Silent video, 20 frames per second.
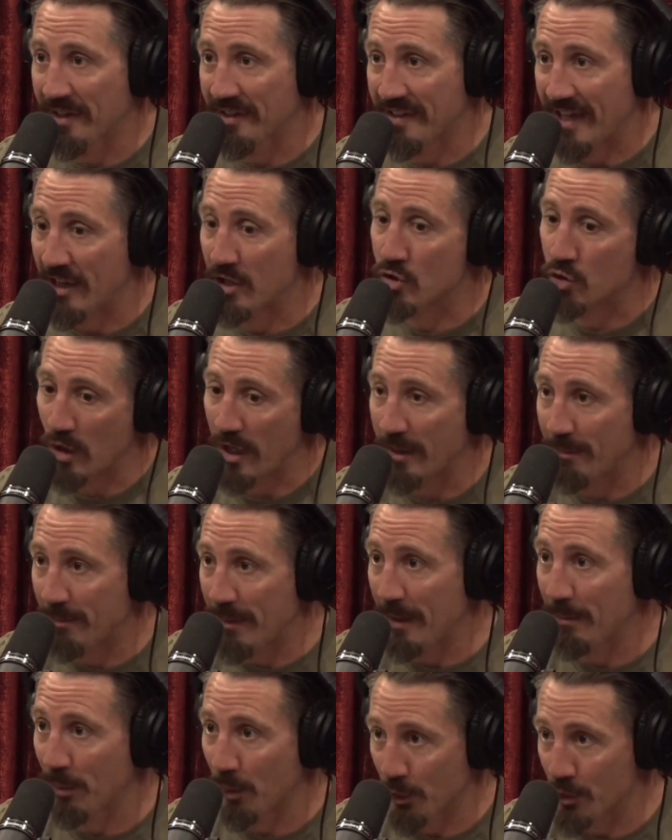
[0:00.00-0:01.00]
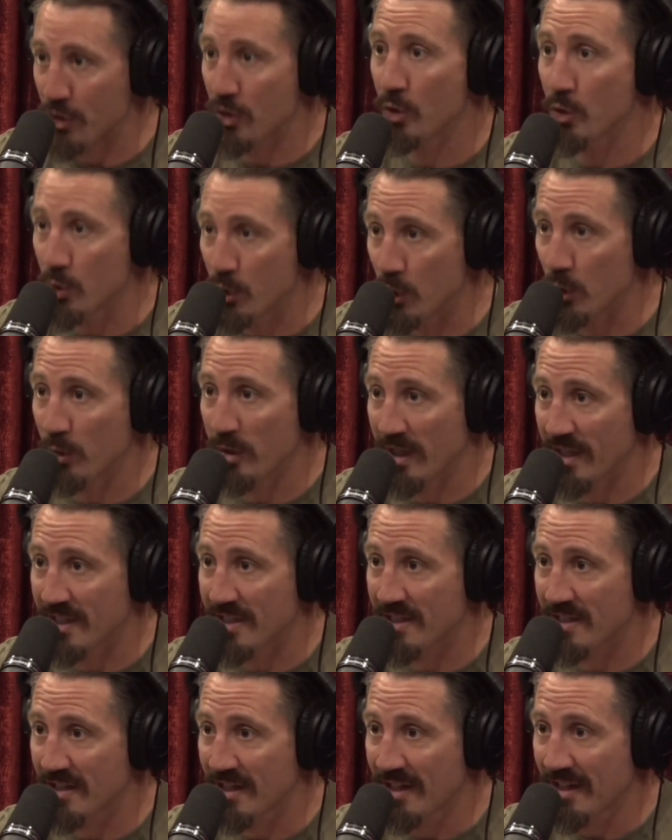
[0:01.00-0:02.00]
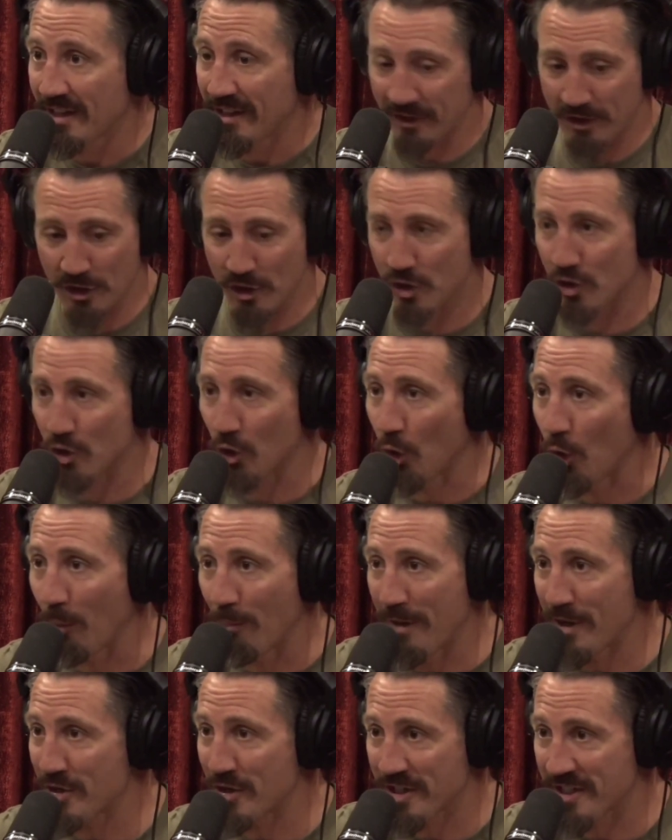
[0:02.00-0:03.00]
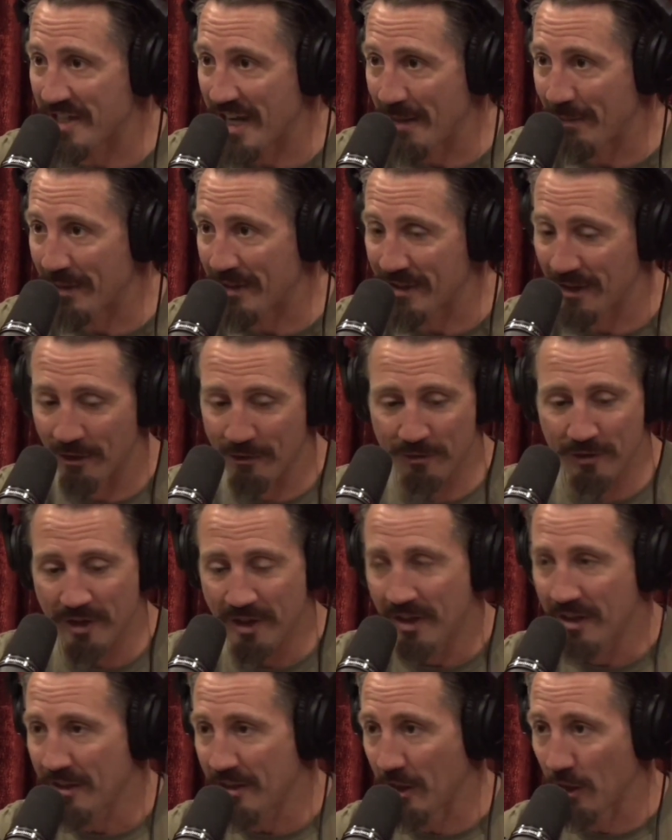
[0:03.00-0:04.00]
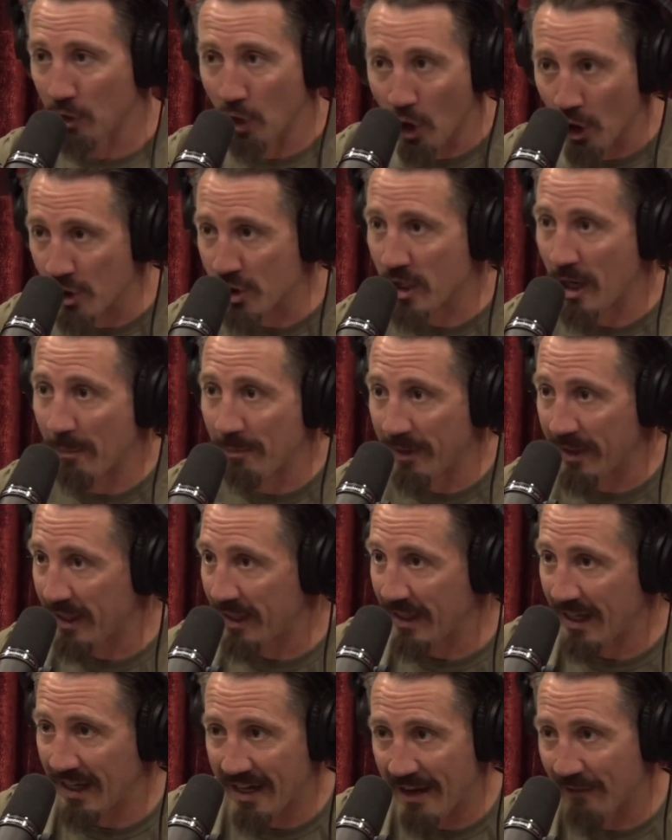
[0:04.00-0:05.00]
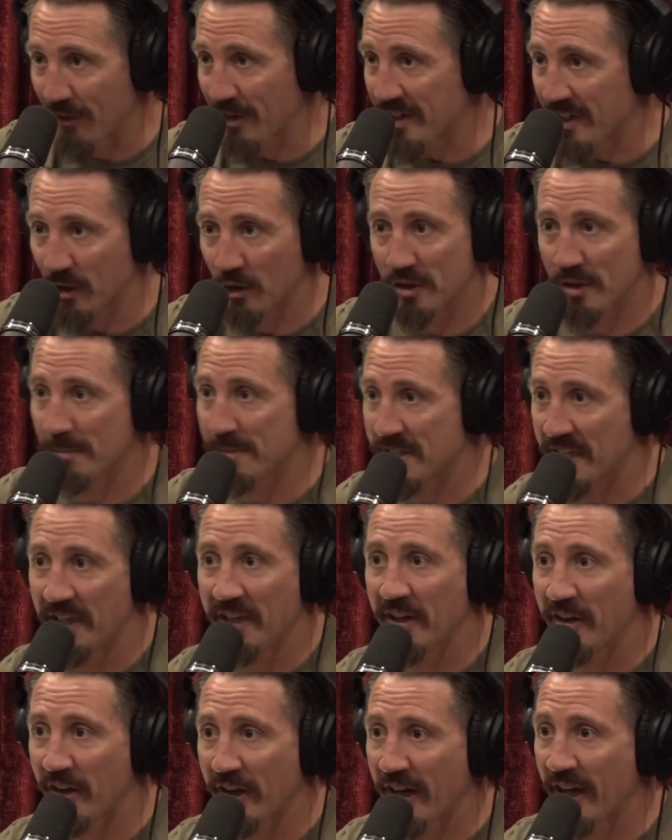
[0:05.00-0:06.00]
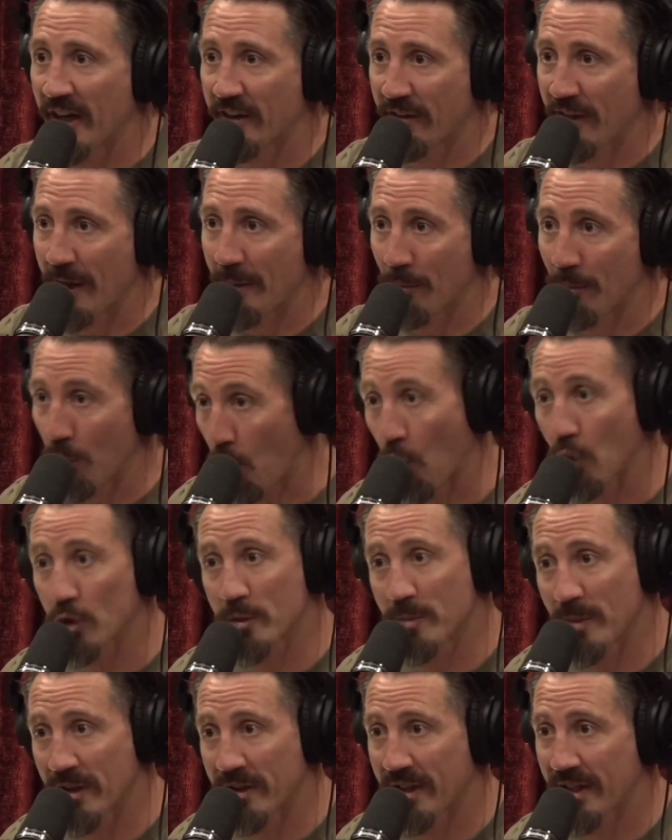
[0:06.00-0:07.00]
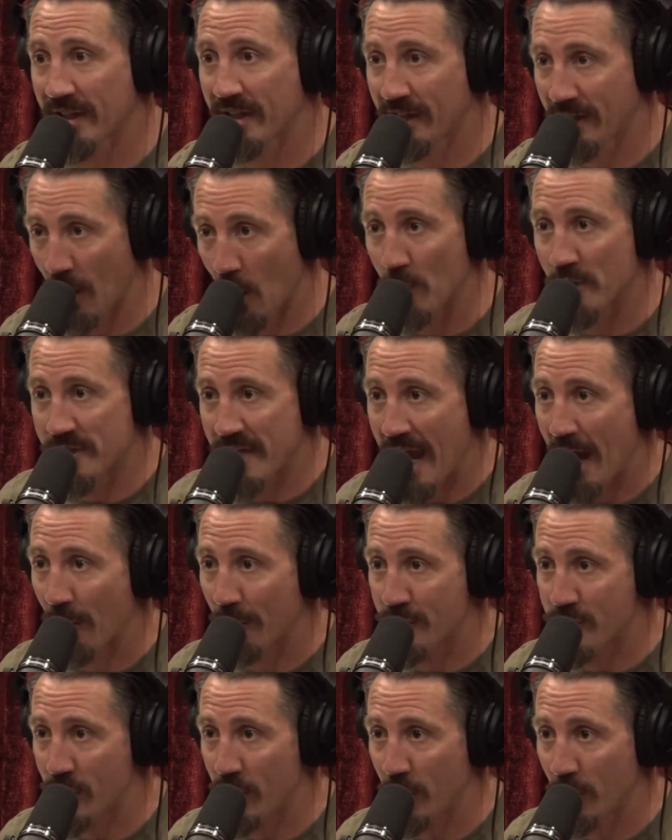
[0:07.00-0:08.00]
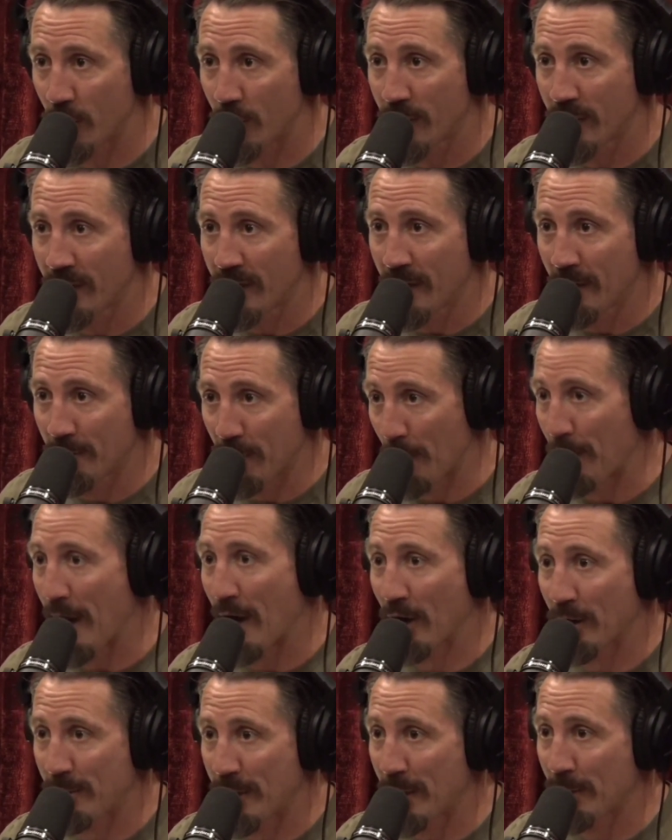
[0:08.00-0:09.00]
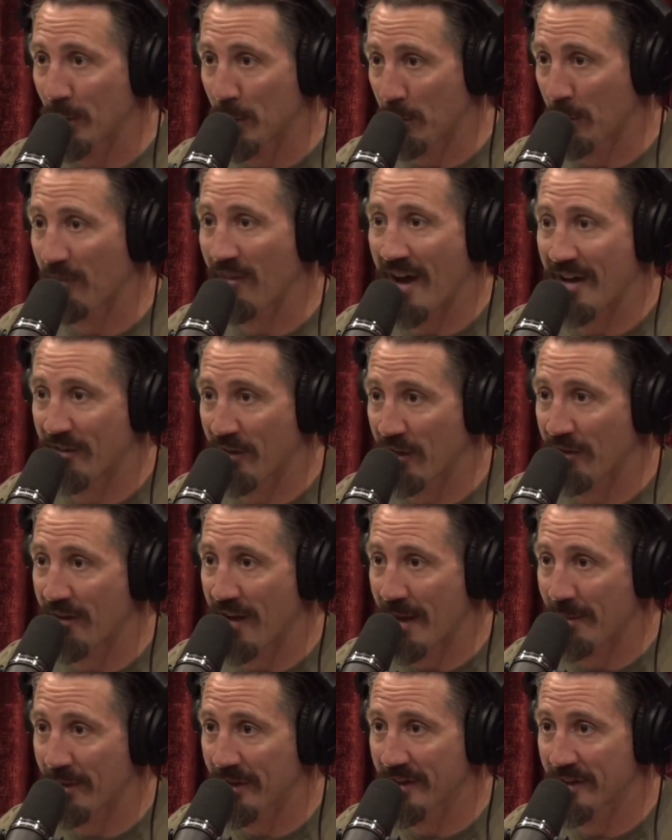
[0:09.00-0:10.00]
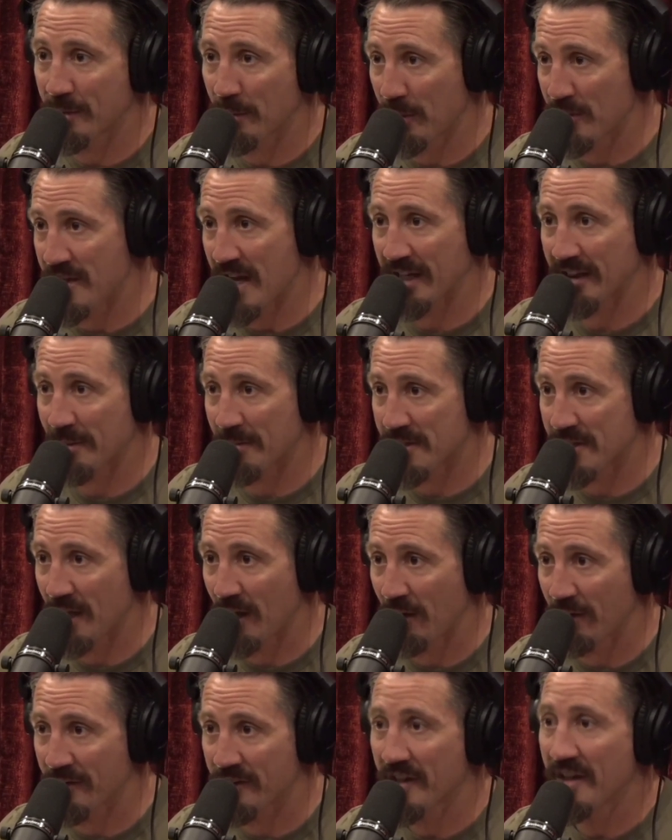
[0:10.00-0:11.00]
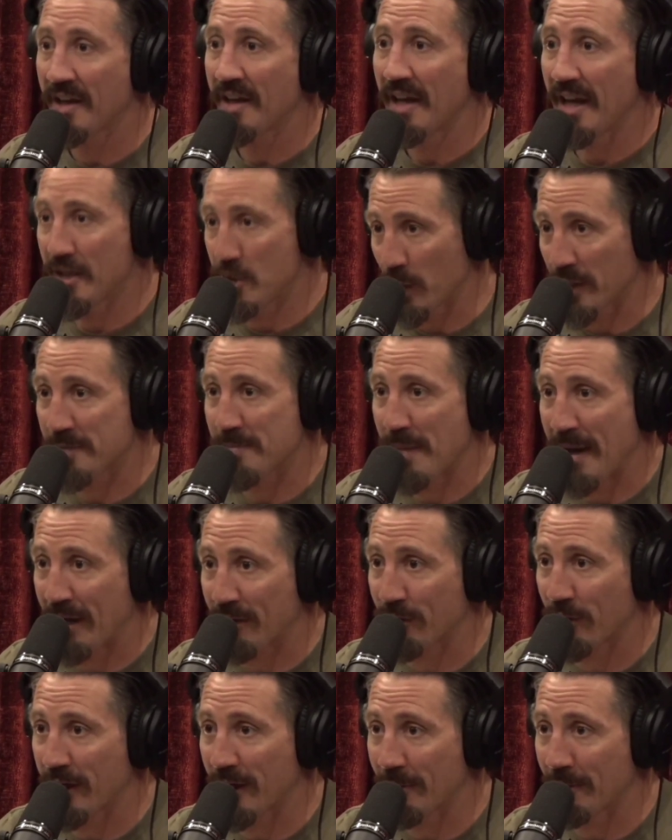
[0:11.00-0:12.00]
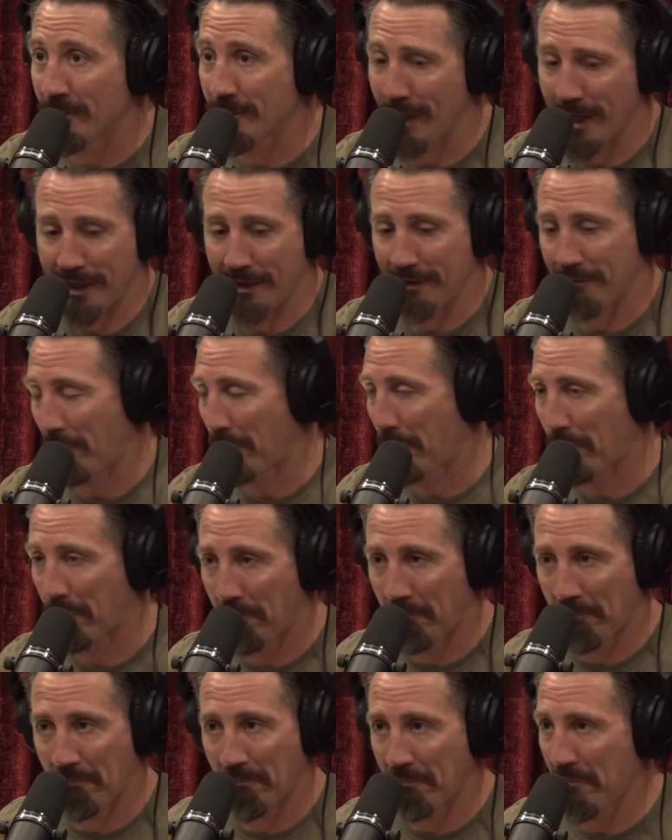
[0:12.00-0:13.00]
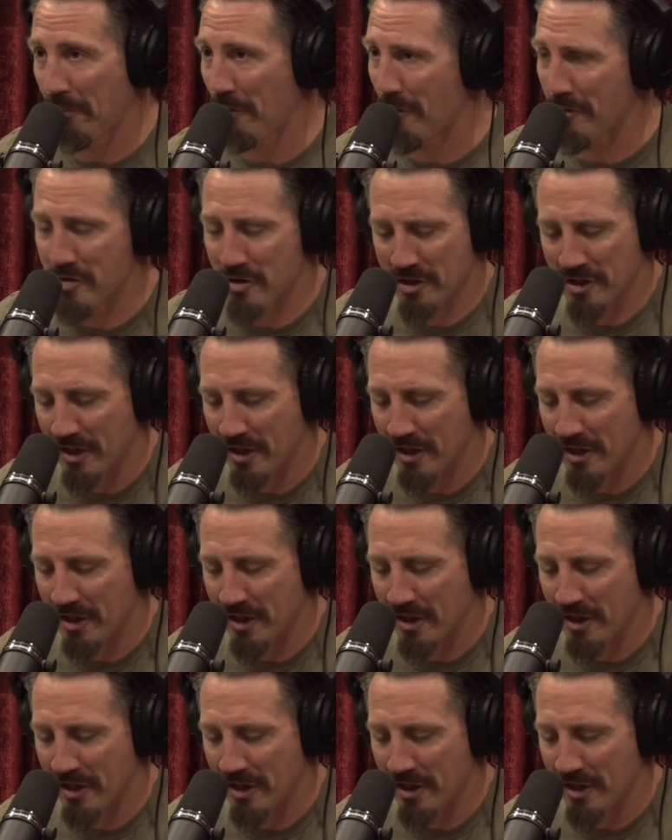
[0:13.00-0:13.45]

that train people to do this. Like the sole mission statement of the large company and every single subsidiary under them ultimately goes down to preparing people to provide for their families, to protect themselves, and to expand freedom. Like, I was just